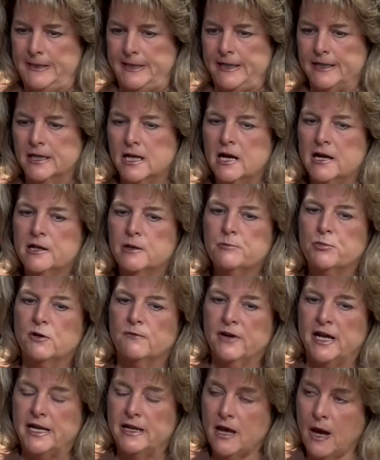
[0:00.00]
and kind of
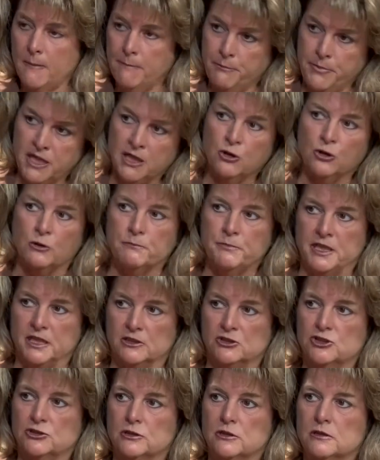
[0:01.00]
provide a bigger
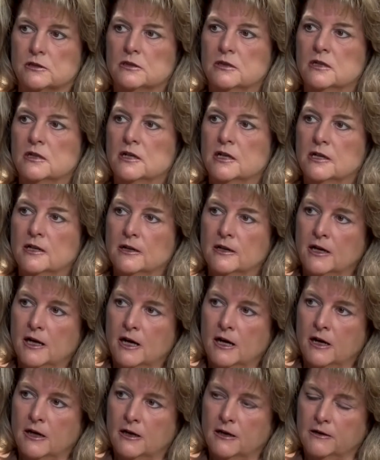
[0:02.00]
picture,
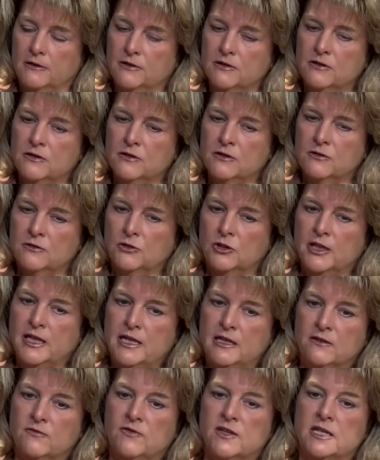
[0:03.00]
uh,
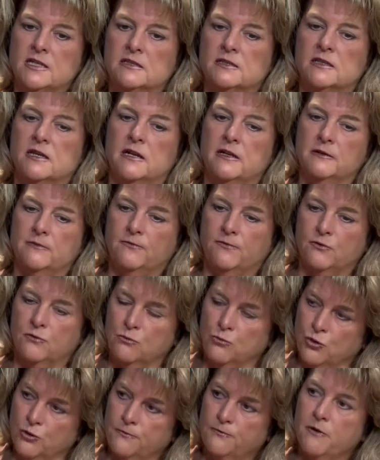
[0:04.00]
looking at things kind of
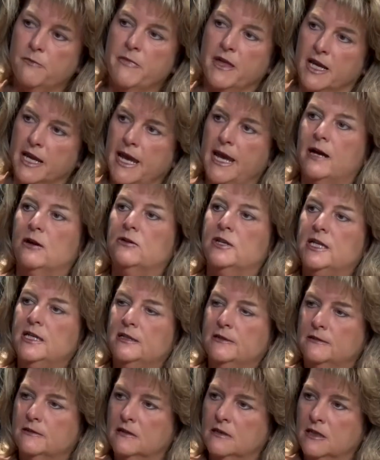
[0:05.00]
more from the county
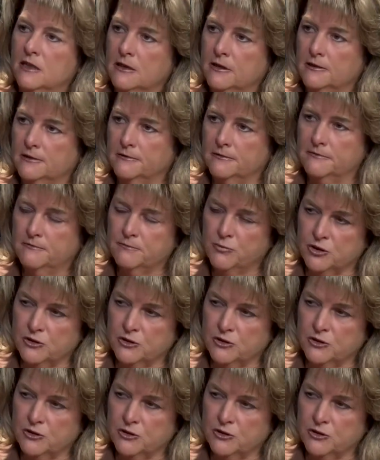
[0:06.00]
uh, mm-hmm.